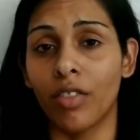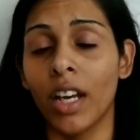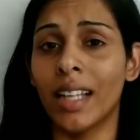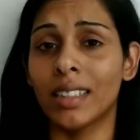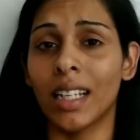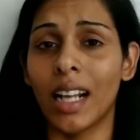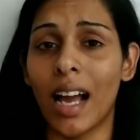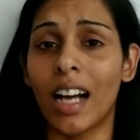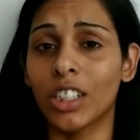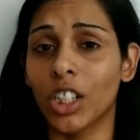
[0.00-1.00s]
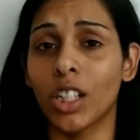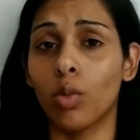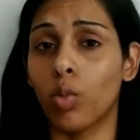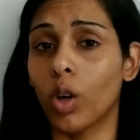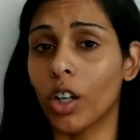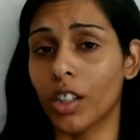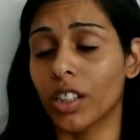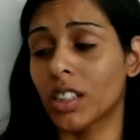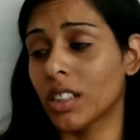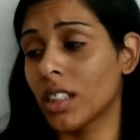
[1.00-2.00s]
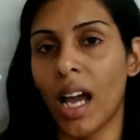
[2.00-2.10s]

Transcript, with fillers: and it actually works.